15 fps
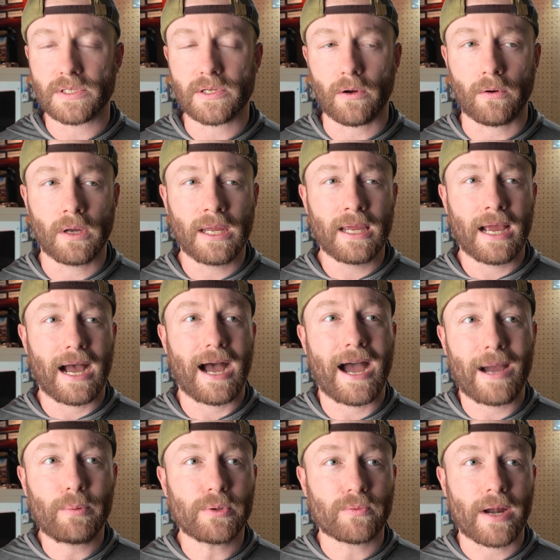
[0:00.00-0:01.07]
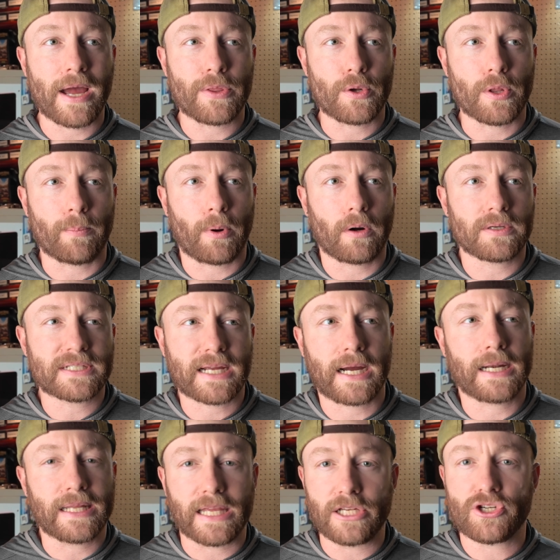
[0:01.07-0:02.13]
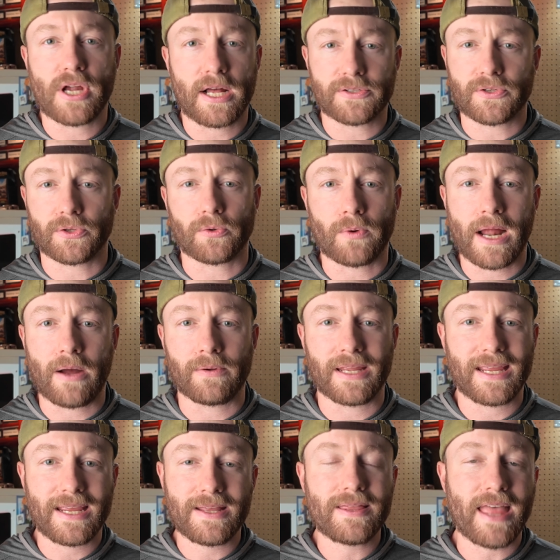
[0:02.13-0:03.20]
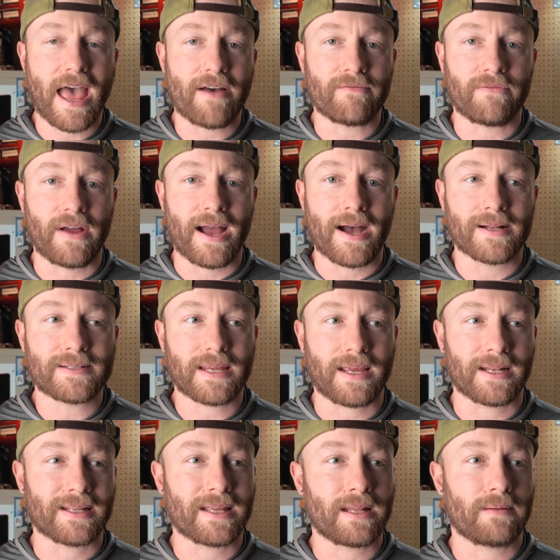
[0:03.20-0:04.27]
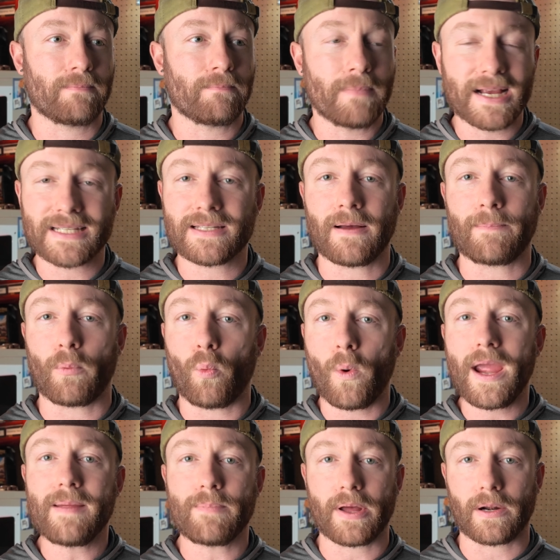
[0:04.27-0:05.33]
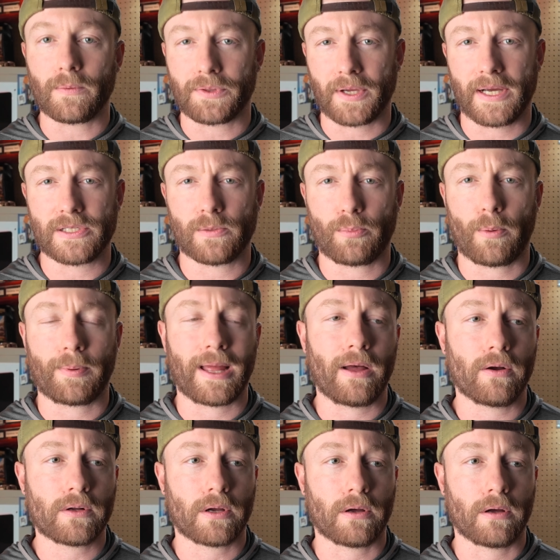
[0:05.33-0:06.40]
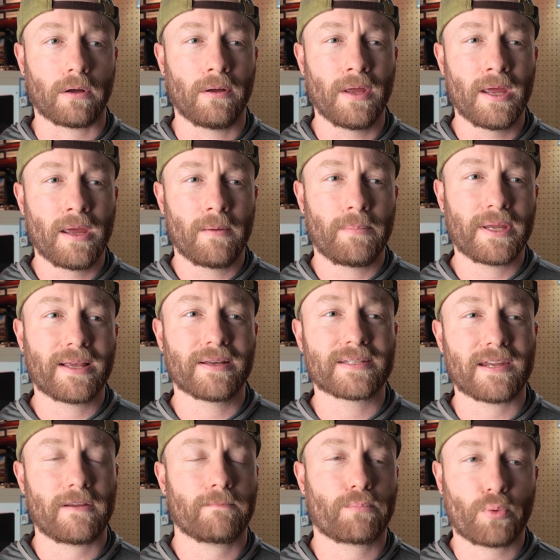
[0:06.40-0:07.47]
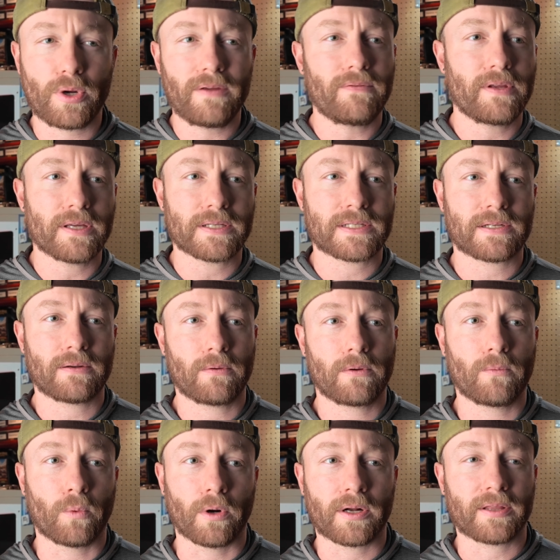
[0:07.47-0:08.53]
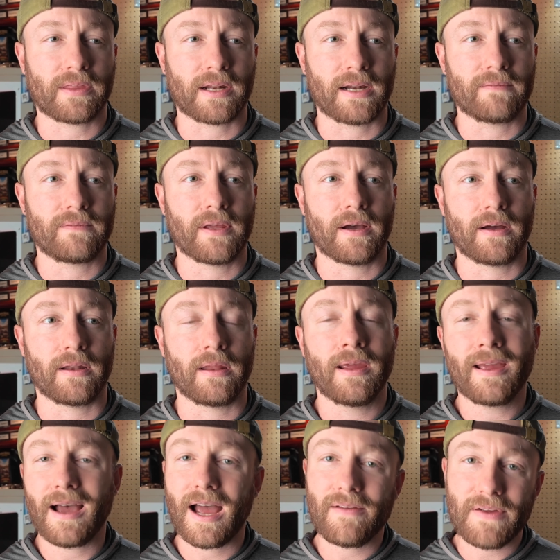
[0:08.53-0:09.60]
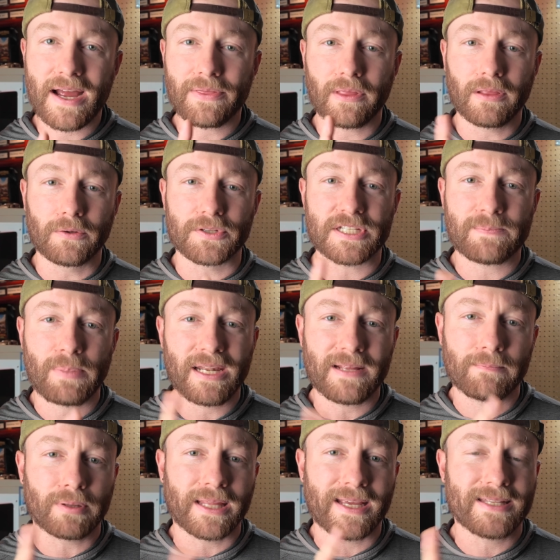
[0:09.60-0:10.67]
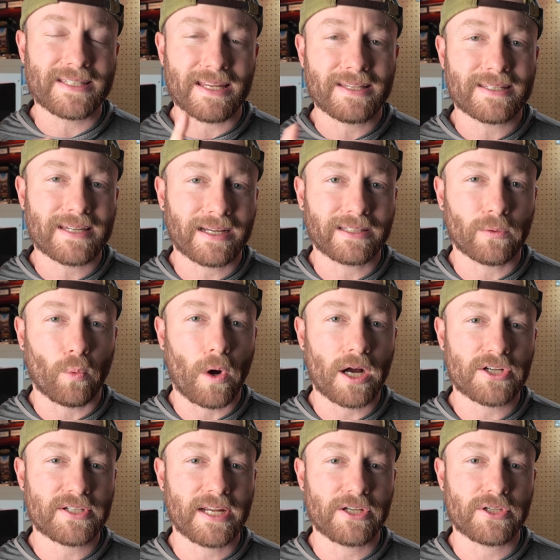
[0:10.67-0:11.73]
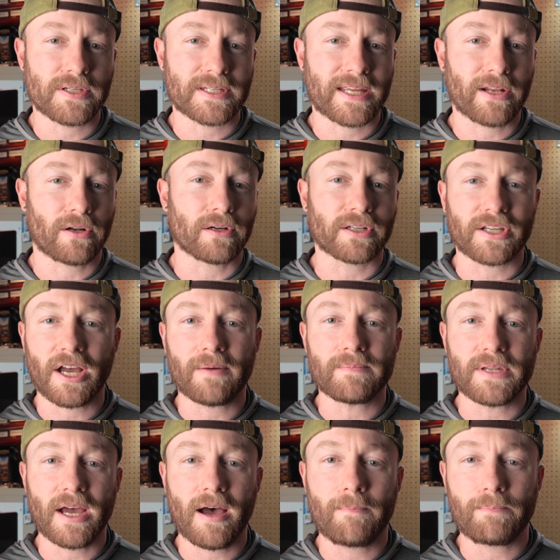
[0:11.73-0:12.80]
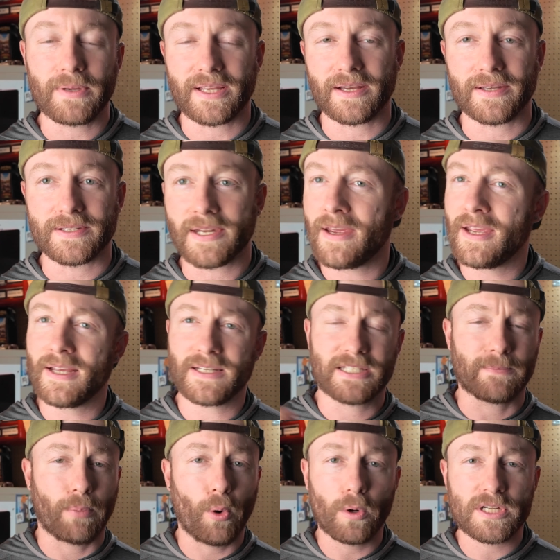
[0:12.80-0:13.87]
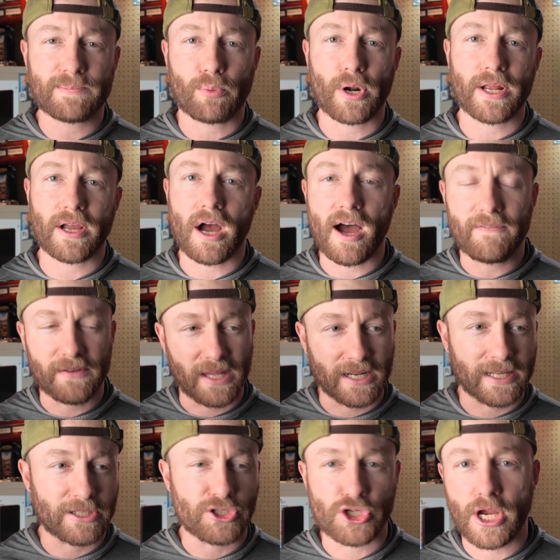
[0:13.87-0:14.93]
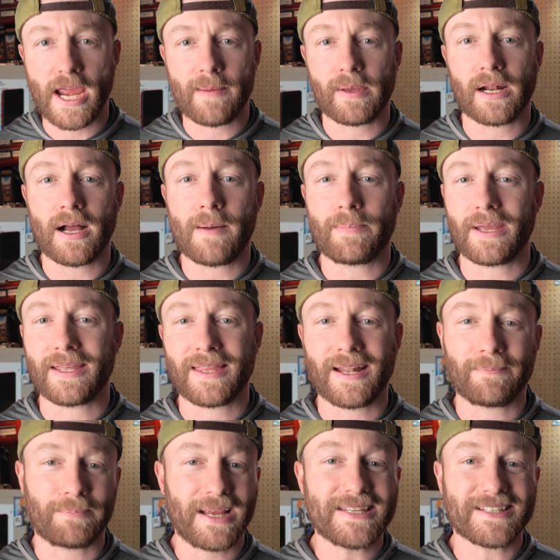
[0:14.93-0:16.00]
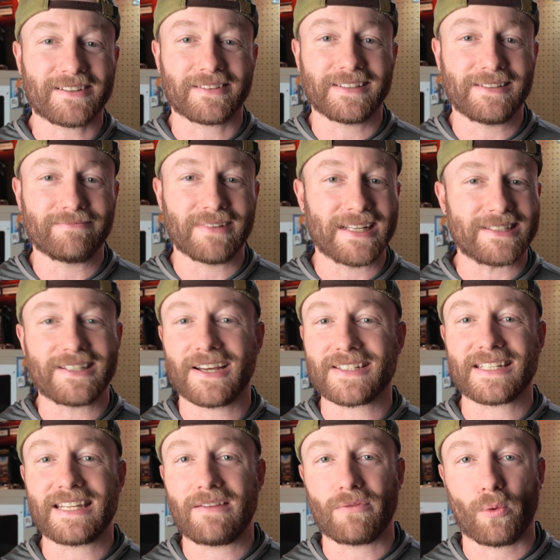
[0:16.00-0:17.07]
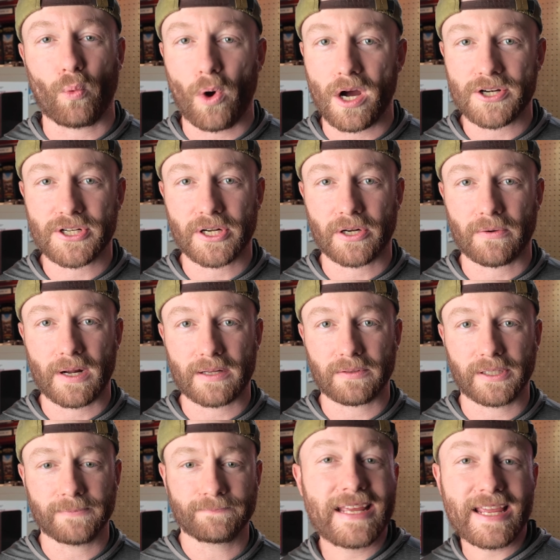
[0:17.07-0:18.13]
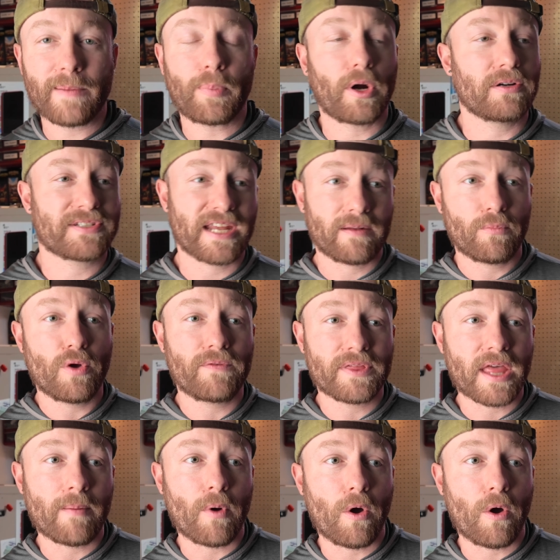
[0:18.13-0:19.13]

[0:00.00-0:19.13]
So I would rather the parts kind of get jostled around in that vat and get mixed up way better with the isopropyl alcohol, because in previous work that I've done, I've had the little spinning blades inside the wash stations get all gummed up because supports break off and then jam it up, and then basically it doesn't even wash it correctly. Taking parts and moving them